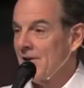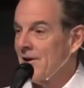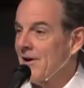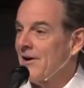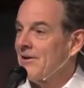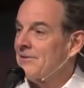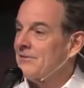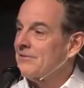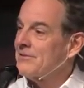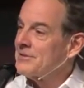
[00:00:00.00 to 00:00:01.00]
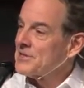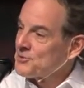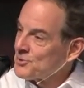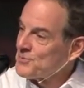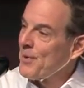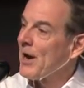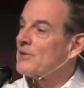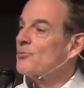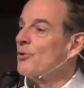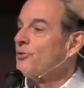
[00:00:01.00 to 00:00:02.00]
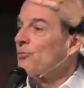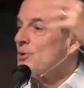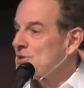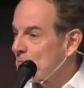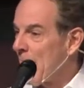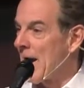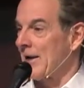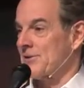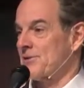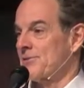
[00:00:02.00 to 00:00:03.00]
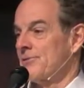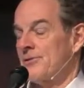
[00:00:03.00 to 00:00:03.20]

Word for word: uh, disrespect with respect,